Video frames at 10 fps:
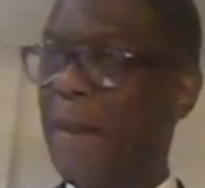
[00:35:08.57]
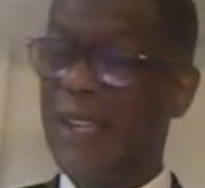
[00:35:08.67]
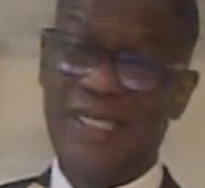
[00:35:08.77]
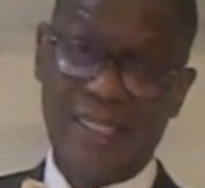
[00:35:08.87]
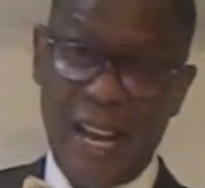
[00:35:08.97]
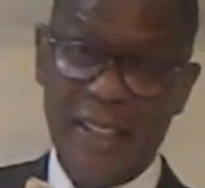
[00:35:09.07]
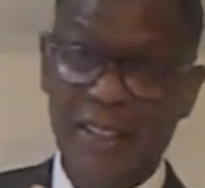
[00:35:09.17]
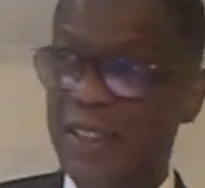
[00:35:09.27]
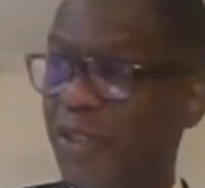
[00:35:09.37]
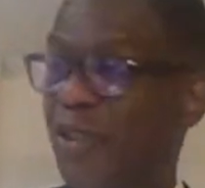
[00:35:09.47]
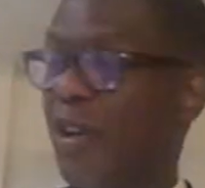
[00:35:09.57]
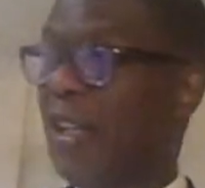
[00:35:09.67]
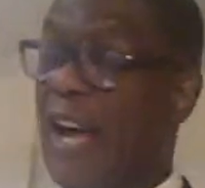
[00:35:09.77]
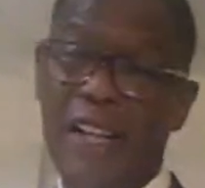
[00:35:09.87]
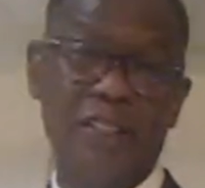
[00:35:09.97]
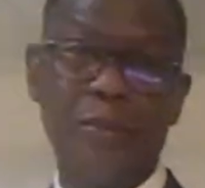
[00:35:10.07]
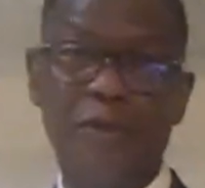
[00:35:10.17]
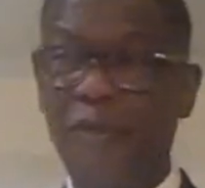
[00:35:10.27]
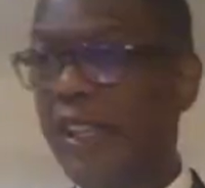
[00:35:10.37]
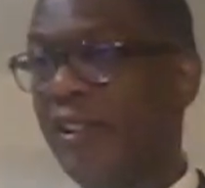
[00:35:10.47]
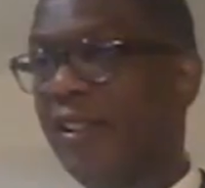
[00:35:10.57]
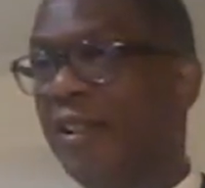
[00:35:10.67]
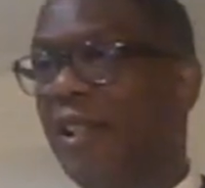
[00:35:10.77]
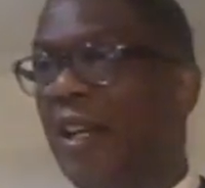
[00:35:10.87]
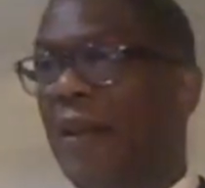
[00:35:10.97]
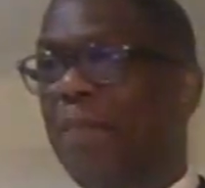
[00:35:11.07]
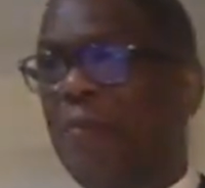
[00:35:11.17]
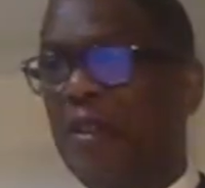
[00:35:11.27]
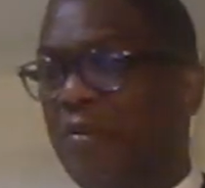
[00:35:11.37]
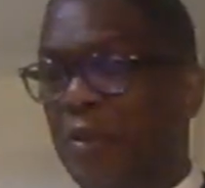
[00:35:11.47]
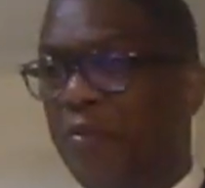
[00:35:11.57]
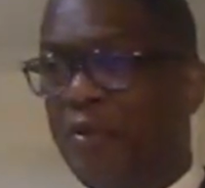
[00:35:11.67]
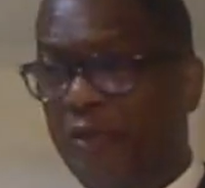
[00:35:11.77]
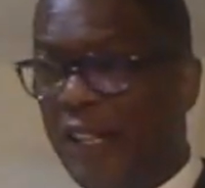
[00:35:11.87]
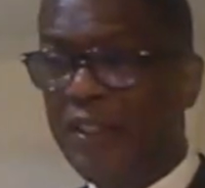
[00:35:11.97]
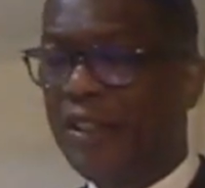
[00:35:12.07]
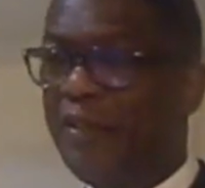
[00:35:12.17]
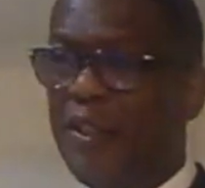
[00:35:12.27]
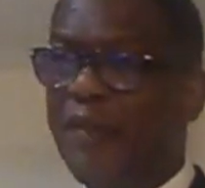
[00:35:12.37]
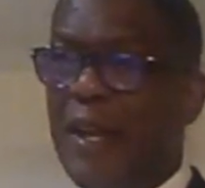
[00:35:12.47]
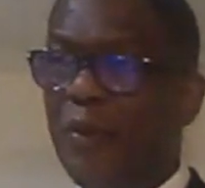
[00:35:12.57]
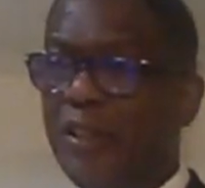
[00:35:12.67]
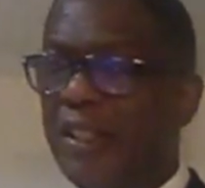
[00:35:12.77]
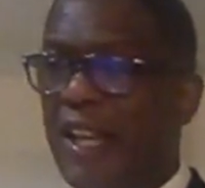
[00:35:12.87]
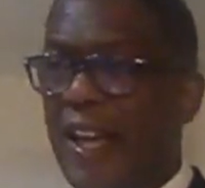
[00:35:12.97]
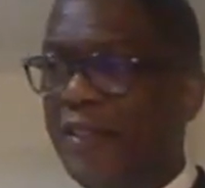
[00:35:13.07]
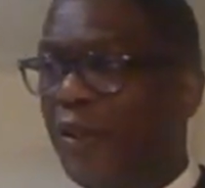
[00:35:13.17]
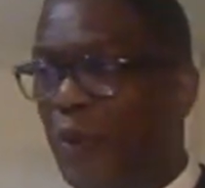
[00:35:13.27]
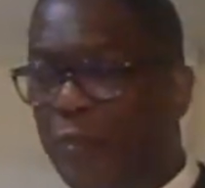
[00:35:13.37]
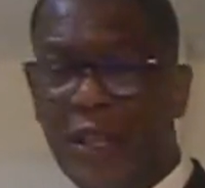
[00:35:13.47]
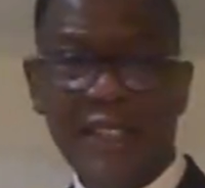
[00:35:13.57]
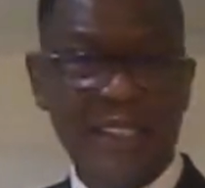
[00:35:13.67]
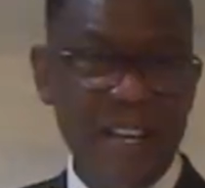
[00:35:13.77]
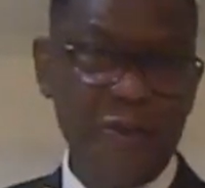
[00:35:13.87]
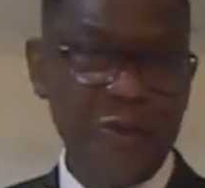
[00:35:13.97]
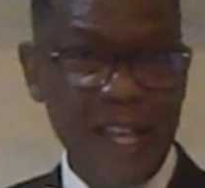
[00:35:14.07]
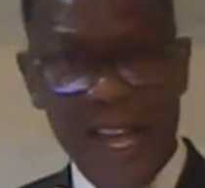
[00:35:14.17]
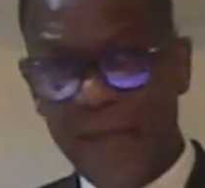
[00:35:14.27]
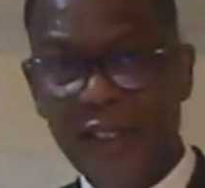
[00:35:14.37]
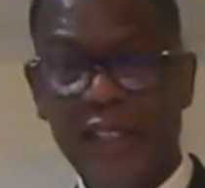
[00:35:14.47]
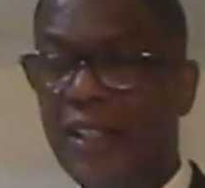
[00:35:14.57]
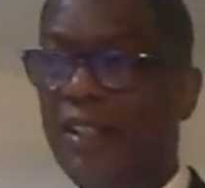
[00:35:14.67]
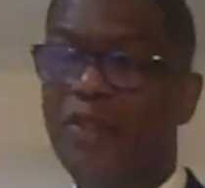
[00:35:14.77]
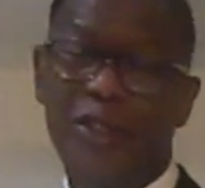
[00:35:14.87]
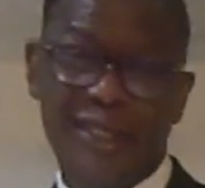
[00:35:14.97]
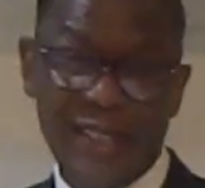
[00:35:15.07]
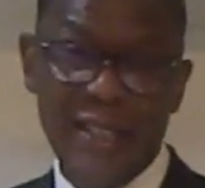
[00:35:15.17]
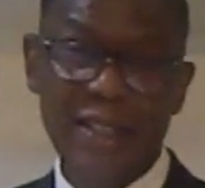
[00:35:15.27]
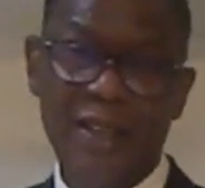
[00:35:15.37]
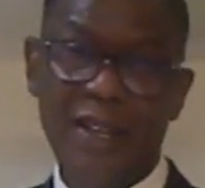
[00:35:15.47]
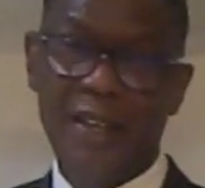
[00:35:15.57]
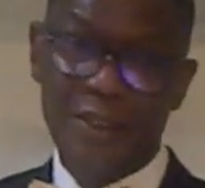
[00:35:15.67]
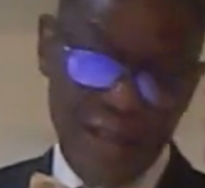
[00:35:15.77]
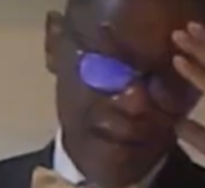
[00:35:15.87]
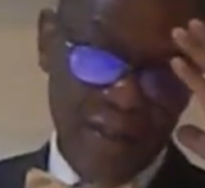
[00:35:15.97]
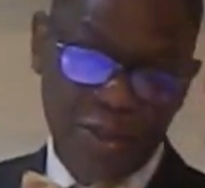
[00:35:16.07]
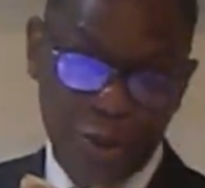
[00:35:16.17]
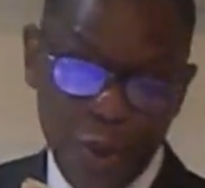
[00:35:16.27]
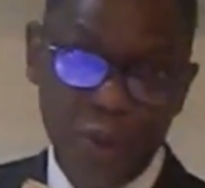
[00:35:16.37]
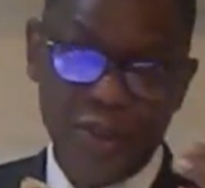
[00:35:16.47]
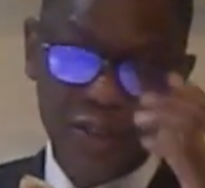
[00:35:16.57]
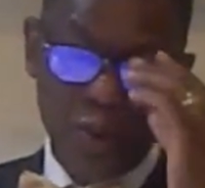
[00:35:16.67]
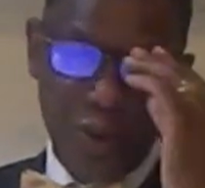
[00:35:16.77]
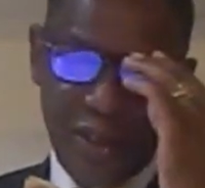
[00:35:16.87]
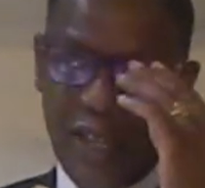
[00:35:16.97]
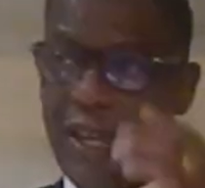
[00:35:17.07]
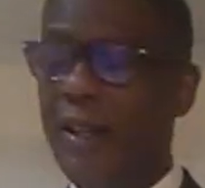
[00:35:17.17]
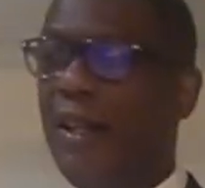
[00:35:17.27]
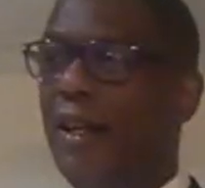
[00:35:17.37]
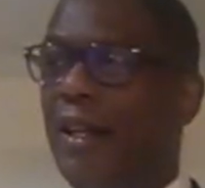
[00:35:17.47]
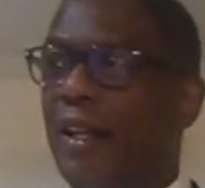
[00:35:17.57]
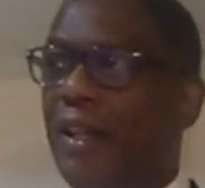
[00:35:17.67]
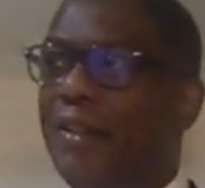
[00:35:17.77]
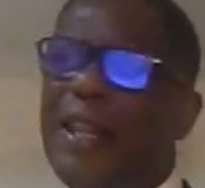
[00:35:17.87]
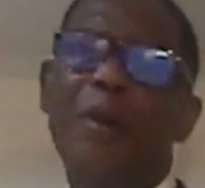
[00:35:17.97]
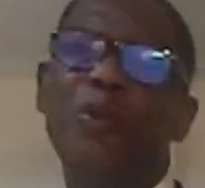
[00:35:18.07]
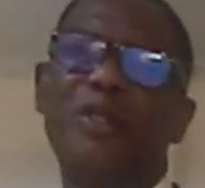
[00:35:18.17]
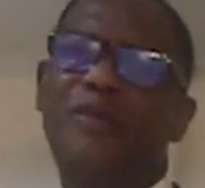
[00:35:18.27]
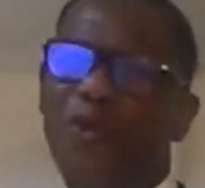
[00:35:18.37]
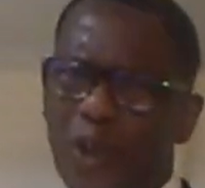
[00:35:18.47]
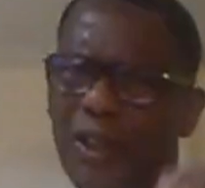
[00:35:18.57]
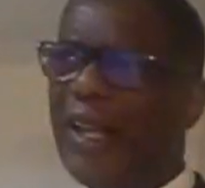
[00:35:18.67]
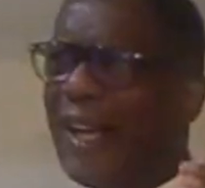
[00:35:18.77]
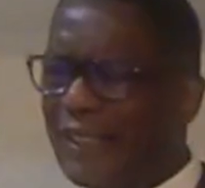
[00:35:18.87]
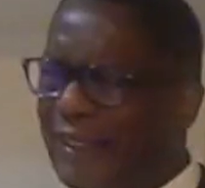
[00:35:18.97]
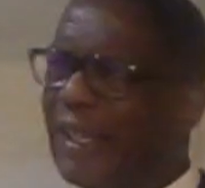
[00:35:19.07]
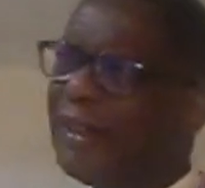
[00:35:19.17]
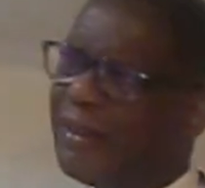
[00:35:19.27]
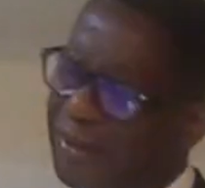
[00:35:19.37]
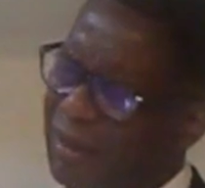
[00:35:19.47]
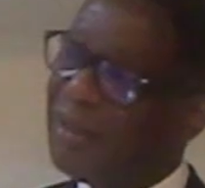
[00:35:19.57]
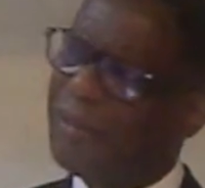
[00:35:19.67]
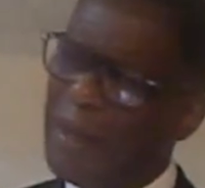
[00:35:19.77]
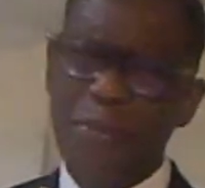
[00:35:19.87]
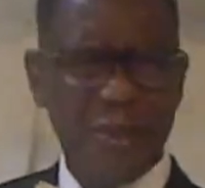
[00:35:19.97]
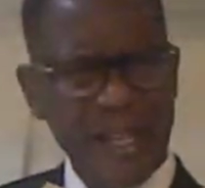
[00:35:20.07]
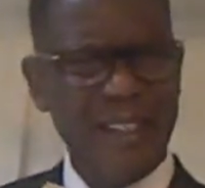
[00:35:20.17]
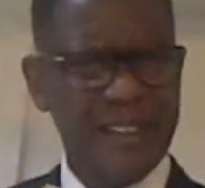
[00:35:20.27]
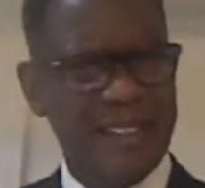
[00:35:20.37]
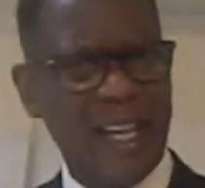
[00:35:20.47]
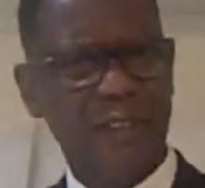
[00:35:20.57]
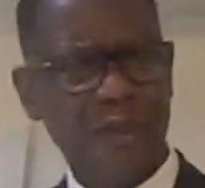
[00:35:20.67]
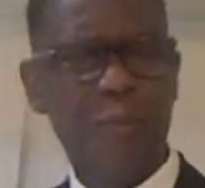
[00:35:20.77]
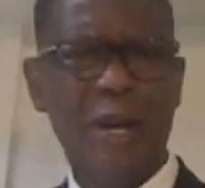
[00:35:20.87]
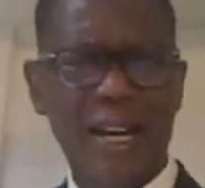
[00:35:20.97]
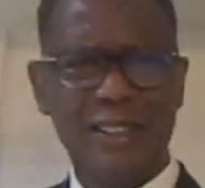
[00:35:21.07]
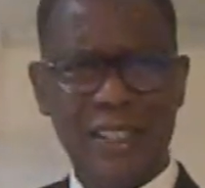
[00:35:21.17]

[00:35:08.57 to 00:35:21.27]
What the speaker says: a scientist or a college professor, the professor, if they was to have someone play devil's advocate and critique their thoughts on that, they would realize that, I'm thinking this out of a box.